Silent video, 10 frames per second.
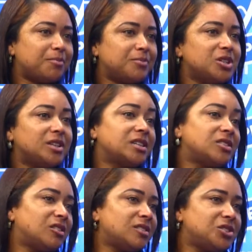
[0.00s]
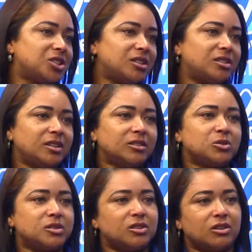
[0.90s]
She takes it on the chin, deals
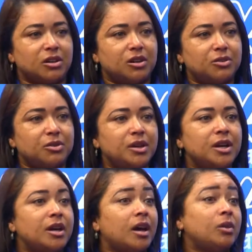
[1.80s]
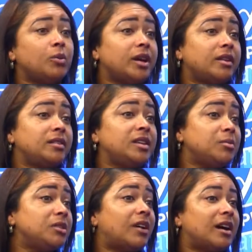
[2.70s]
with it on her own. And where the team
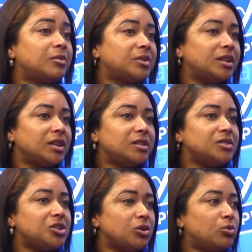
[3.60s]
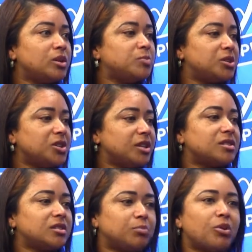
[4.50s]
environment is, she always
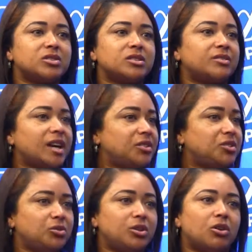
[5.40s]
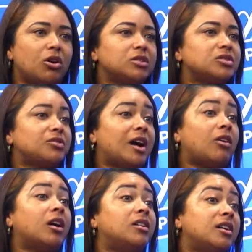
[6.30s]
projects a positive attitude regardless of how
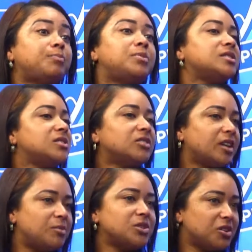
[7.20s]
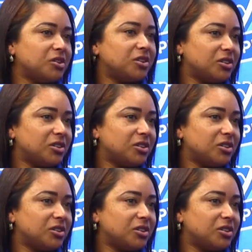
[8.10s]
her personal game is going.